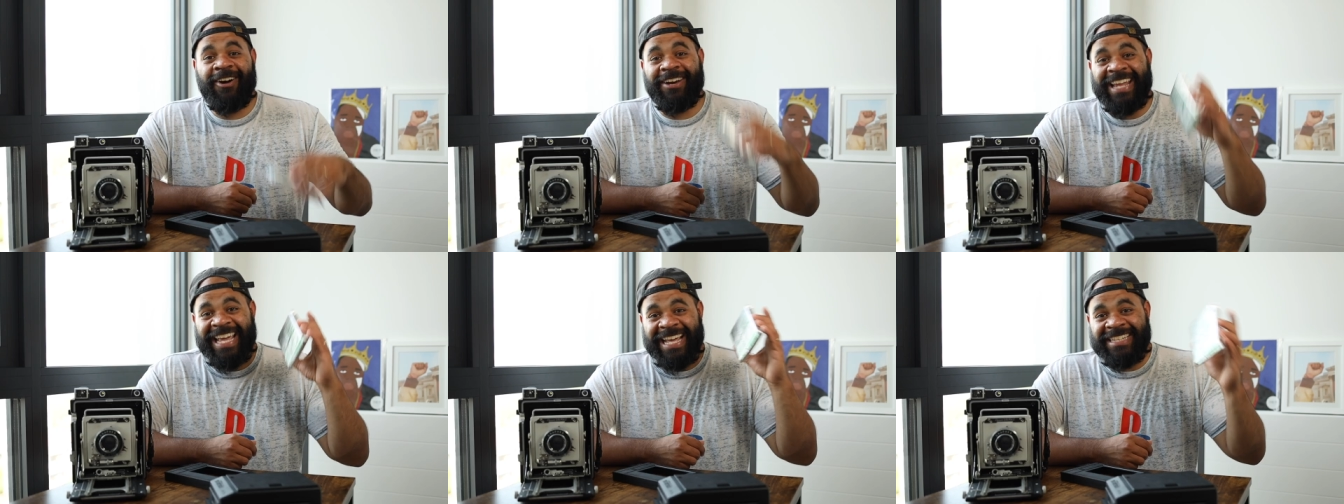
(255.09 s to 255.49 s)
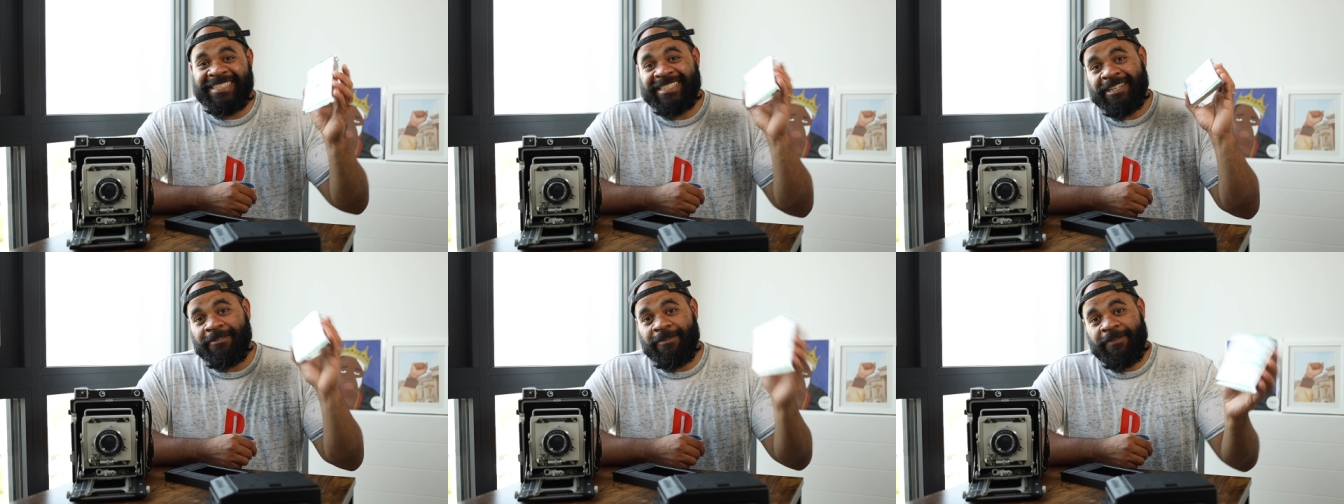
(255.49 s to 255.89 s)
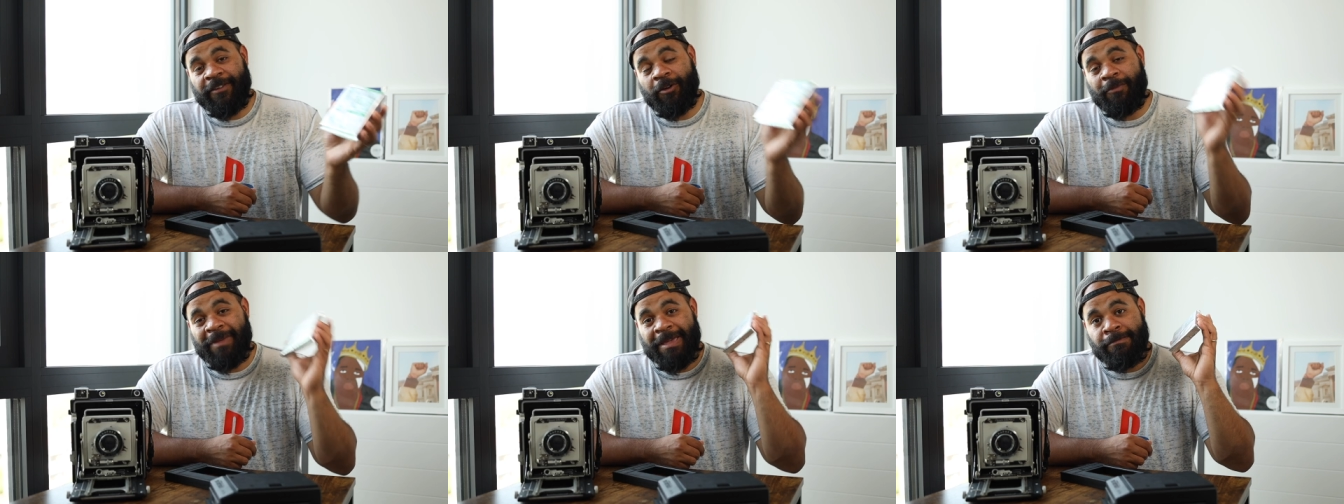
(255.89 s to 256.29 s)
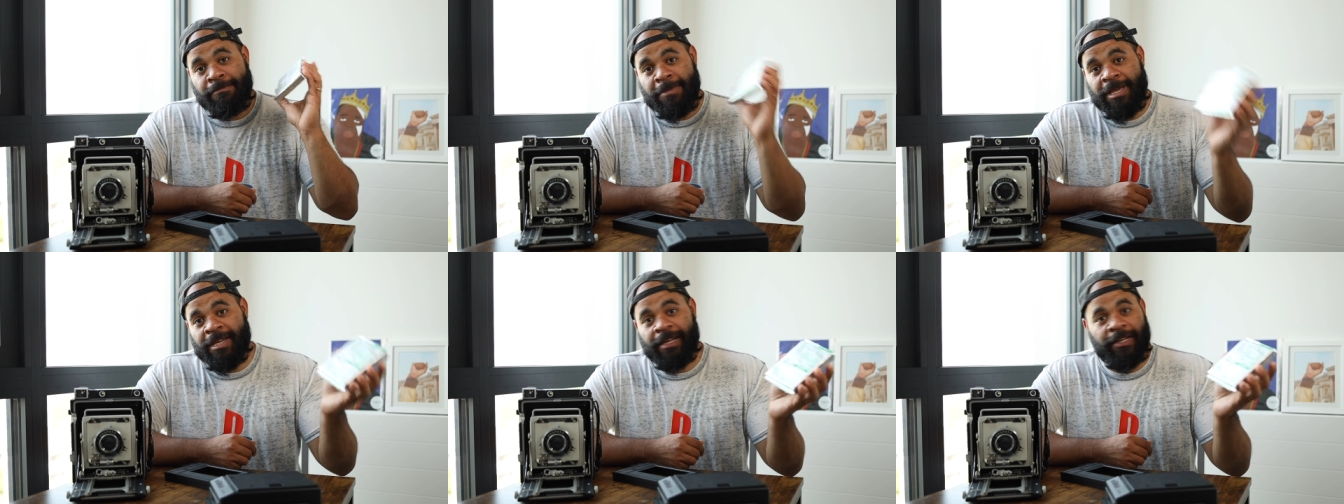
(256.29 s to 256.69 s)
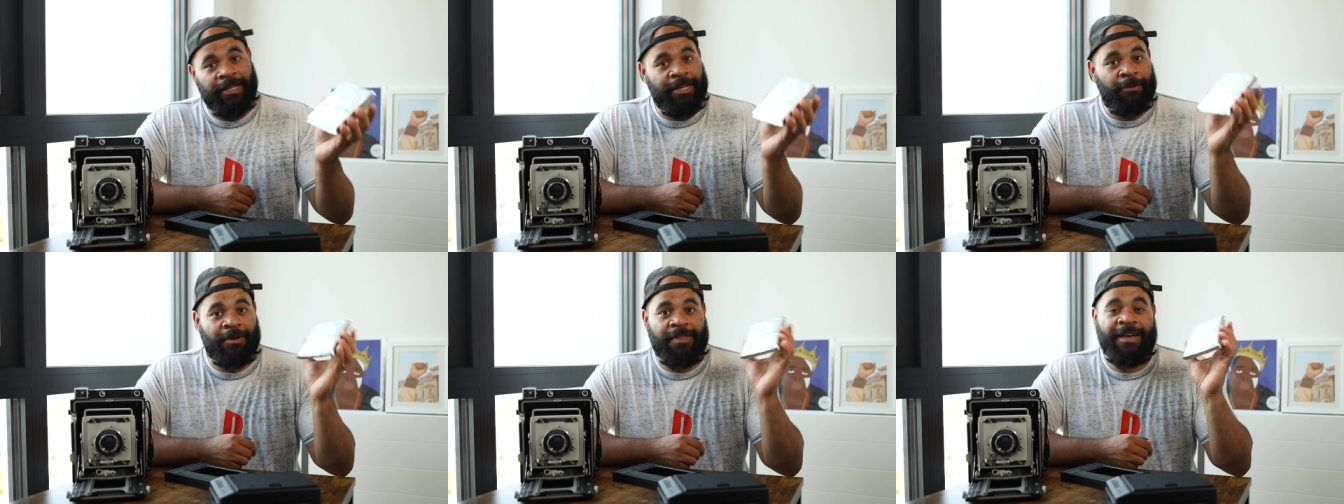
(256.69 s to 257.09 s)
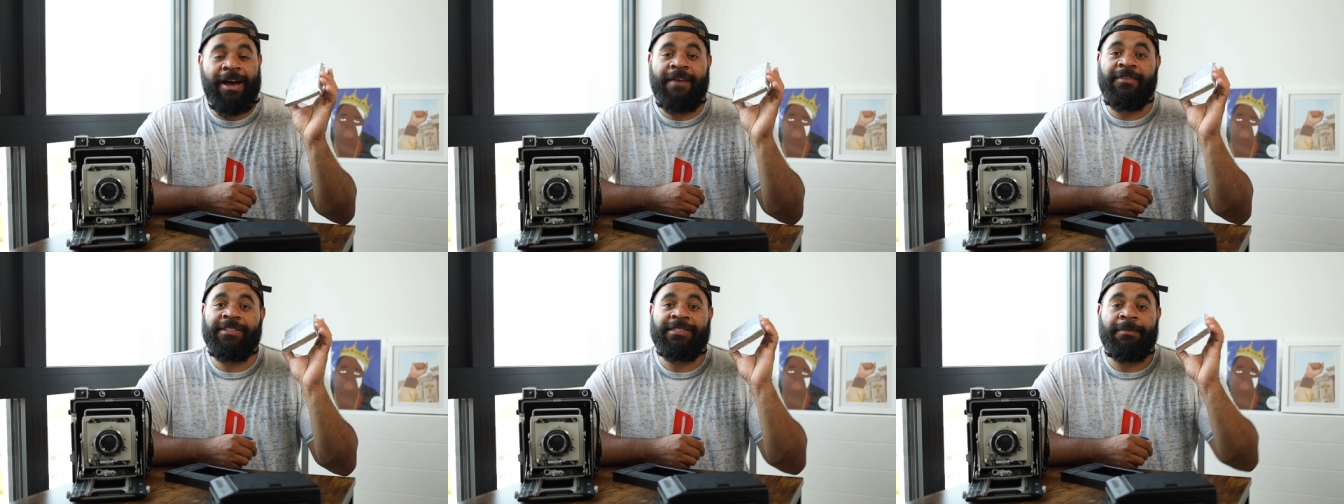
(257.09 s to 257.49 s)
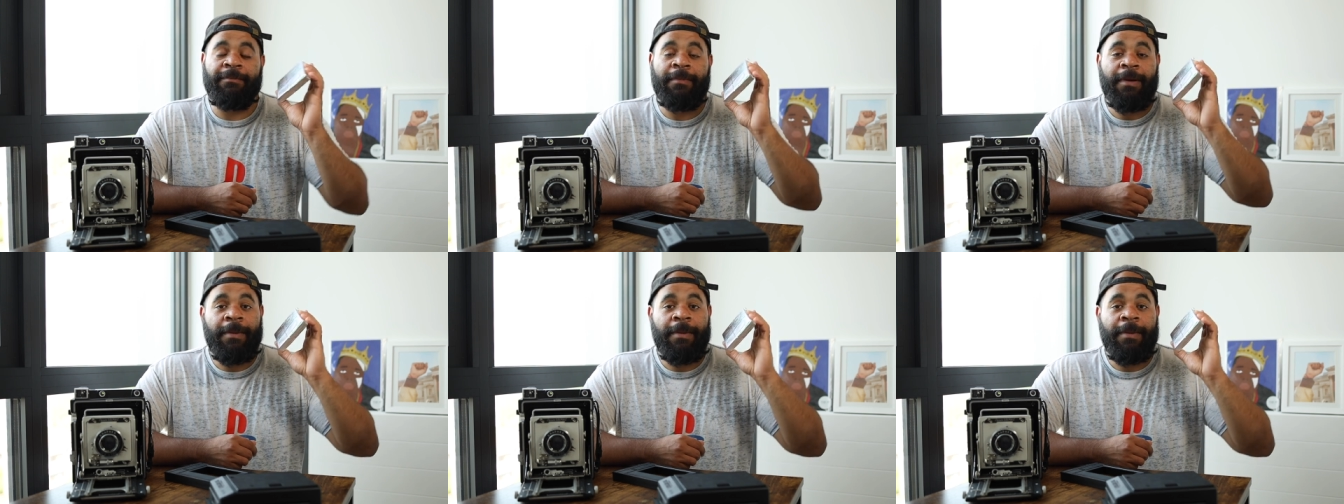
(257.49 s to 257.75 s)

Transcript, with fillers: on instant film immediately without having to,